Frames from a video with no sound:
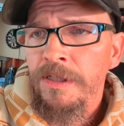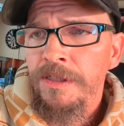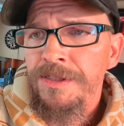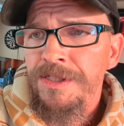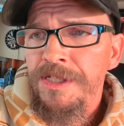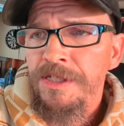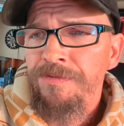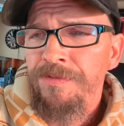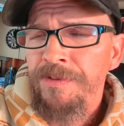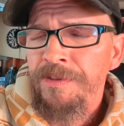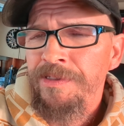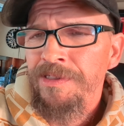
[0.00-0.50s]

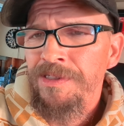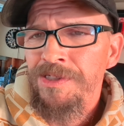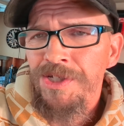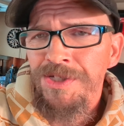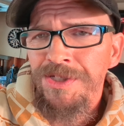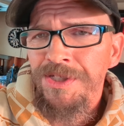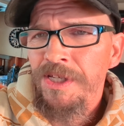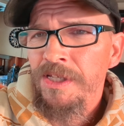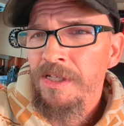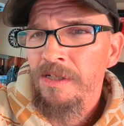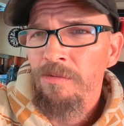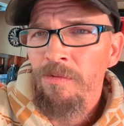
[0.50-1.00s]
See if we can
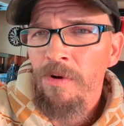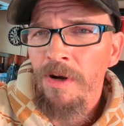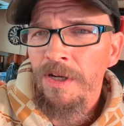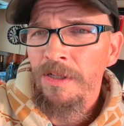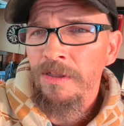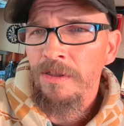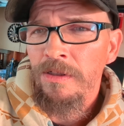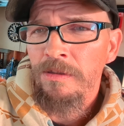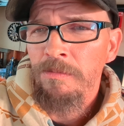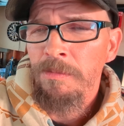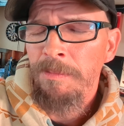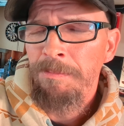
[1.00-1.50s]
just get it
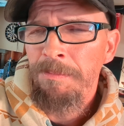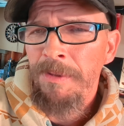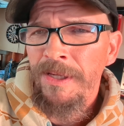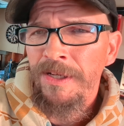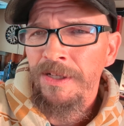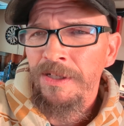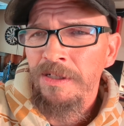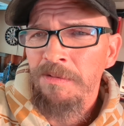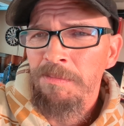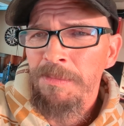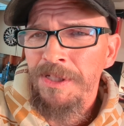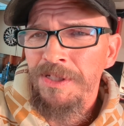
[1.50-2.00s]
running a little bit
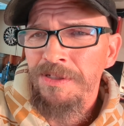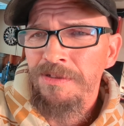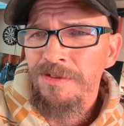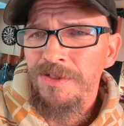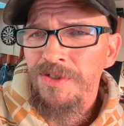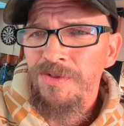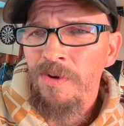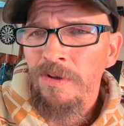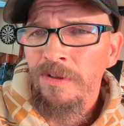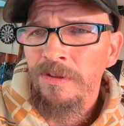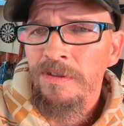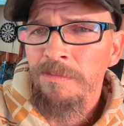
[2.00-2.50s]
better. I've been
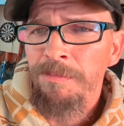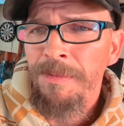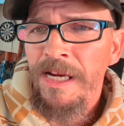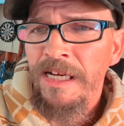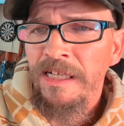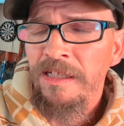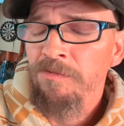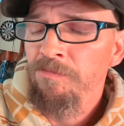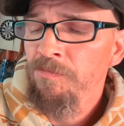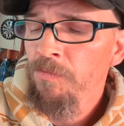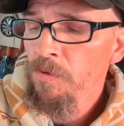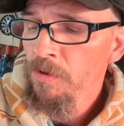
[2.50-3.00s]
struggling
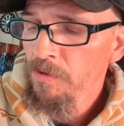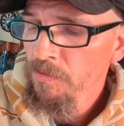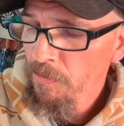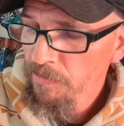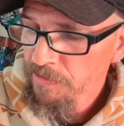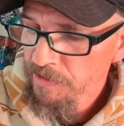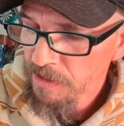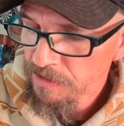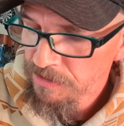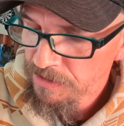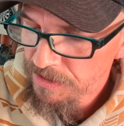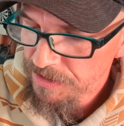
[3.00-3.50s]
back and forth with
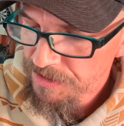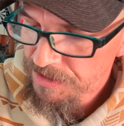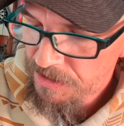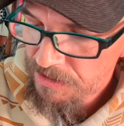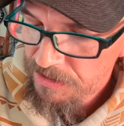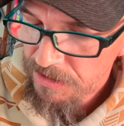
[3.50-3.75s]
getting this